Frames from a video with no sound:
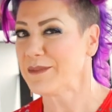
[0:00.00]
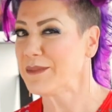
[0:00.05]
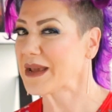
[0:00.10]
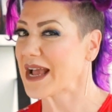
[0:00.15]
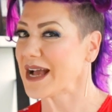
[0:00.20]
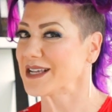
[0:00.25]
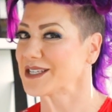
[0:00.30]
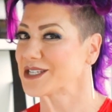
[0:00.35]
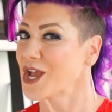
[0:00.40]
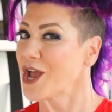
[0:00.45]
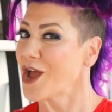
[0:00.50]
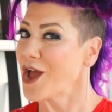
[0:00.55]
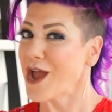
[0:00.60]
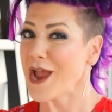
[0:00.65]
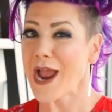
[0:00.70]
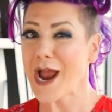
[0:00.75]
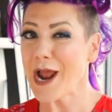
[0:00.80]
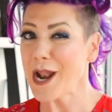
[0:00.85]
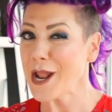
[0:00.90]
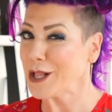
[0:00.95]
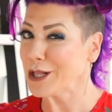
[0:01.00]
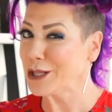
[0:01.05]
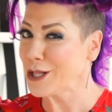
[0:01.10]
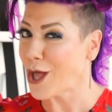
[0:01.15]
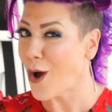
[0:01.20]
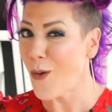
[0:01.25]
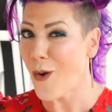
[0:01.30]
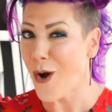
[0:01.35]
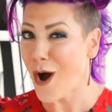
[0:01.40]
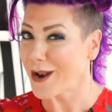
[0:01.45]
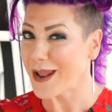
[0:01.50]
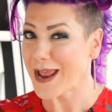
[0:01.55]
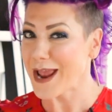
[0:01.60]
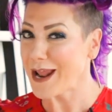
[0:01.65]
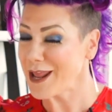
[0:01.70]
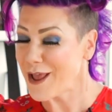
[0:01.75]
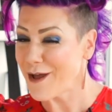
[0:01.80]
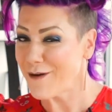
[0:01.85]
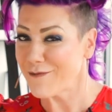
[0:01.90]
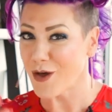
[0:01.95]
because any low on
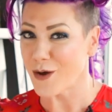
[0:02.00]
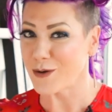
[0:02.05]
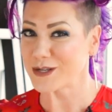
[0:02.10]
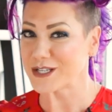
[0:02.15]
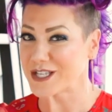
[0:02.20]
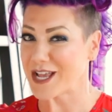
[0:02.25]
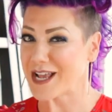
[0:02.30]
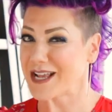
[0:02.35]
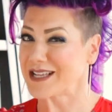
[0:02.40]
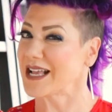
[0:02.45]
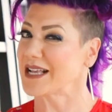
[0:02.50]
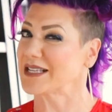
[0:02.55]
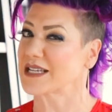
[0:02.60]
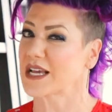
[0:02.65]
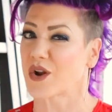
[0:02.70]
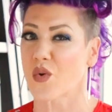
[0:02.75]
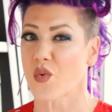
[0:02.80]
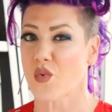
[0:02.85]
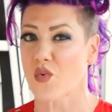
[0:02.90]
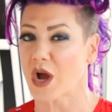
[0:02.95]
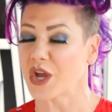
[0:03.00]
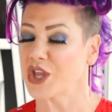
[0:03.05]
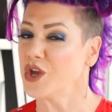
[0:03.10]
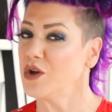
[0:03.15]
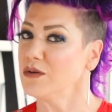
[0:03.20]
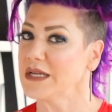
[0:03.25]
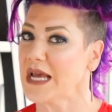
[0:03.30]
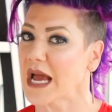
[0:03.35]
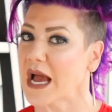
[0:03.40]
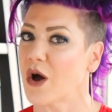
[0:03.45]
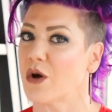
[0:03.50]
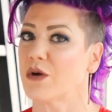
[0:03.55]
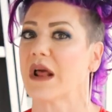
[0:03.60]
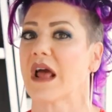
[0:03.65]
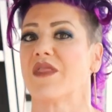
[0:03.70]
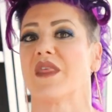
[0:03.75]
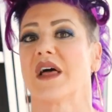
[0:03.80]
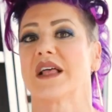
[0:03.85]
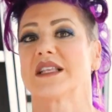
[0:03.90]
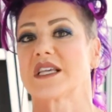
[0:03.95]
any of those things, that's gonna run you down
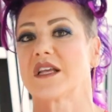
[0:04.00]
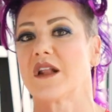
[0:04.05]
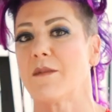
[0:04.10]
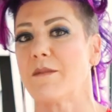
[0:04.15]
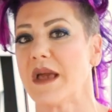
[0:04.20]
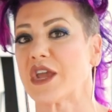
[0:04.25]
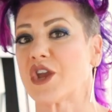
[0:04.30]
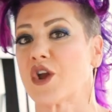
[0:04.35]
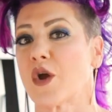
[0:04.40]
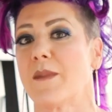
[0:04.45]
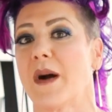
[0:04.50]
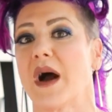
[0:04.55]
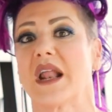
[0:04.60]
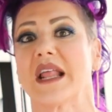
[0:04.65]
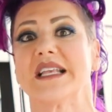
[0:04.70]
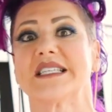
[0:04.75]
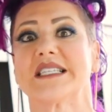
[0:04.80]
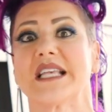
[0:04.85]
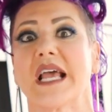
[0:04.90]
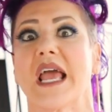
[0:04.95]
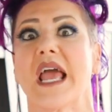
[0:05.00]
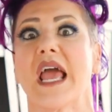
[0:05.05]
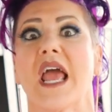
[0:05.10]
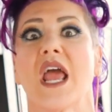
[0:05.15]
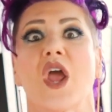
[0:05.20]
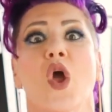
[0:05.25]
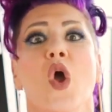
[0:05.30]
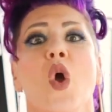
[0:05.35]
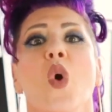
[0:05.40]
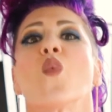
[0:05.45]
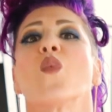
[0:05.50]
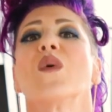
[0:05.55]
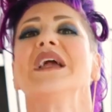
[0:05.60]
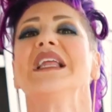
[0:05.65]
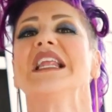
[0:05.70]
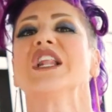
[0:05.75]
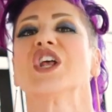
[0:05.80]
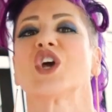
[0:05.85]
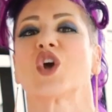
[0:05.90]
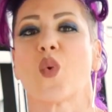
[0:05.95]
and that's gonna make your body say, hey,
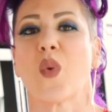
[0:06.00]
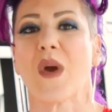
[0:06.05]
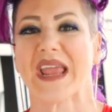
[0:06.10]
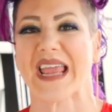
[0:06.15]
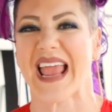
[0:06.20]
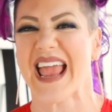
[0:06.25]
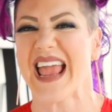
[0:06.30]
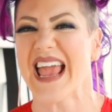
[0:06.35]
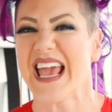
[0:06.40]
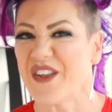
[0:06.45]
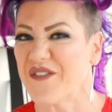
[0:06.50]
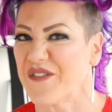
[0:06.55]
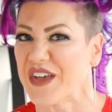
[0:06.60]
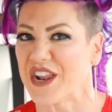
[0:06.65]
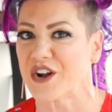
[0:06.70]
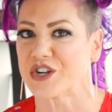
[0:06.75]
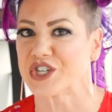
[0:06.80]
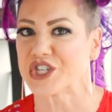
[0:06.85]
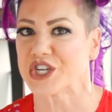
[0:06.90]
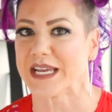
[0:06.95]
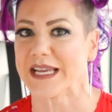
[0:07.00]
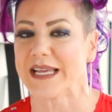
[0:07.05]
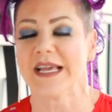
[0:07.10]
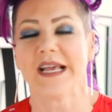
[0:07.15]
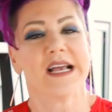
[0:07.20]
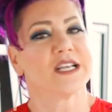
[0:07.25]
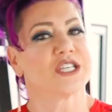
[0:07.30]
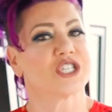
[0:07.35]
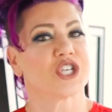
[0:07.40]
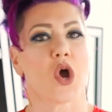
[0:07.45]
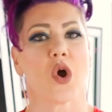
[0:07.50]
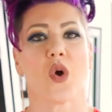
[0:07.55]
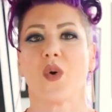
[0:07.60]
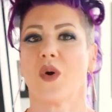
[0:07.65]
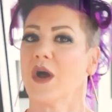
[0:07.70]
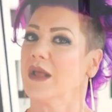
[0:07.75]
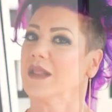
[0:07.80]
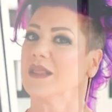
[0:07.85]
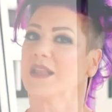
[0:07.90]
we need a quick hit of energy, so